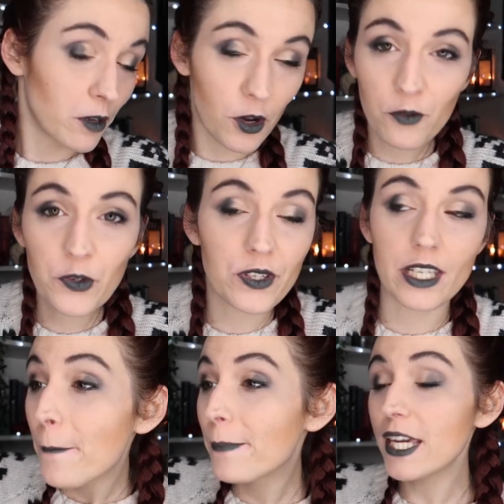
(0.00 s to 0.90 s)

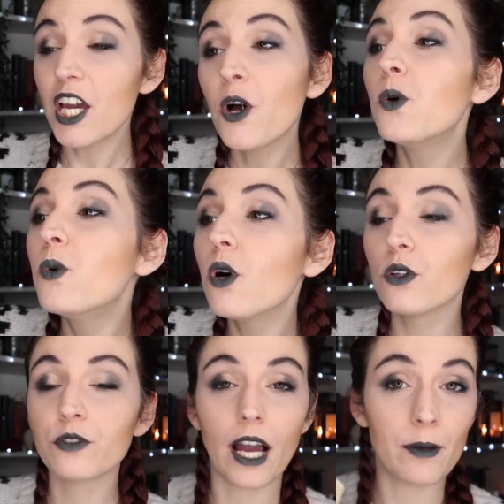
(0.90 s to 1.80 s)
Obviously, be a
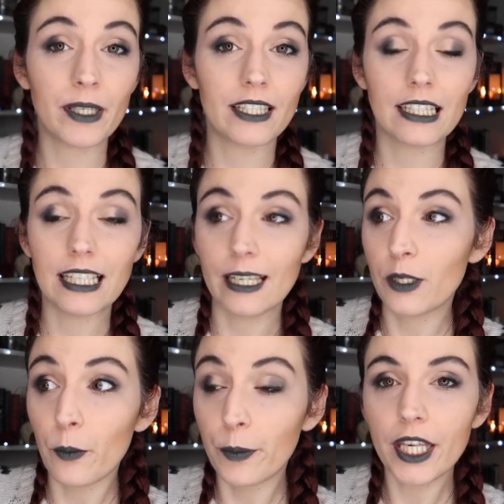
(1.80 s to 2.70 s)
wolf. I mean,
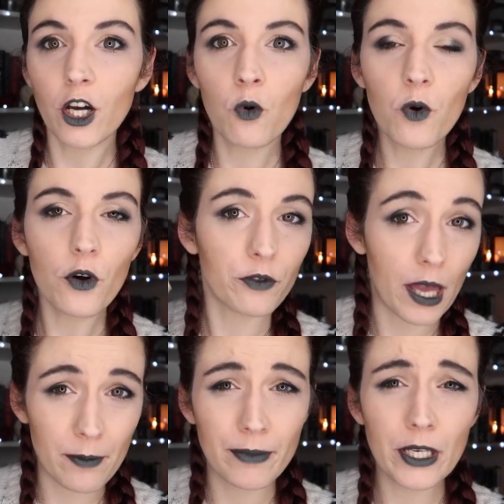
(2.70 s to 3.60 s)
like, be a wolf
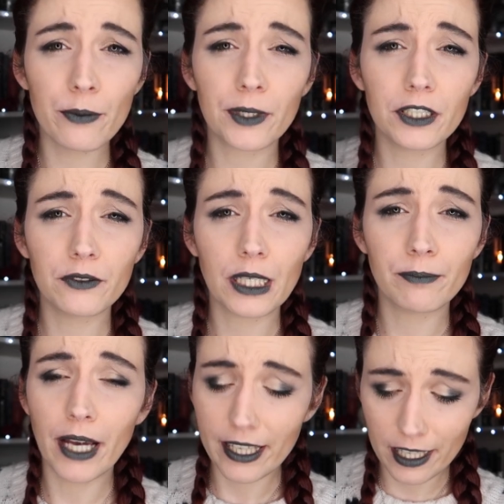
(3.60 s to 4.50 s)
and be a part of
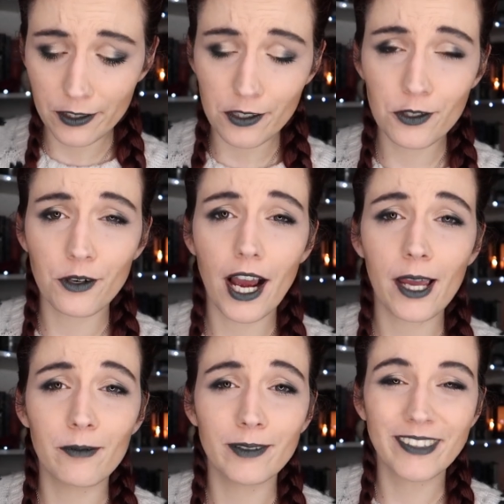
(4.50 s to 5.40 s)
that pack and
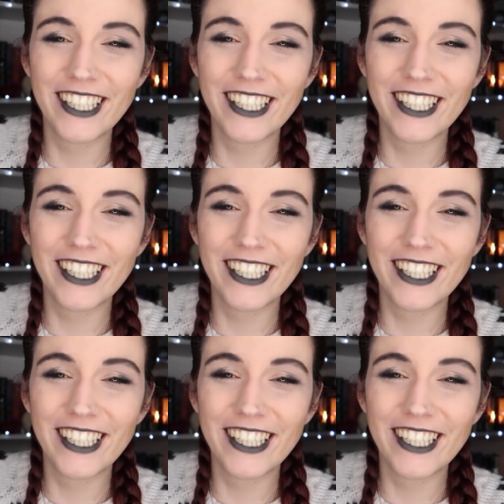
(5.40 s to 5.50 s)
subscribe.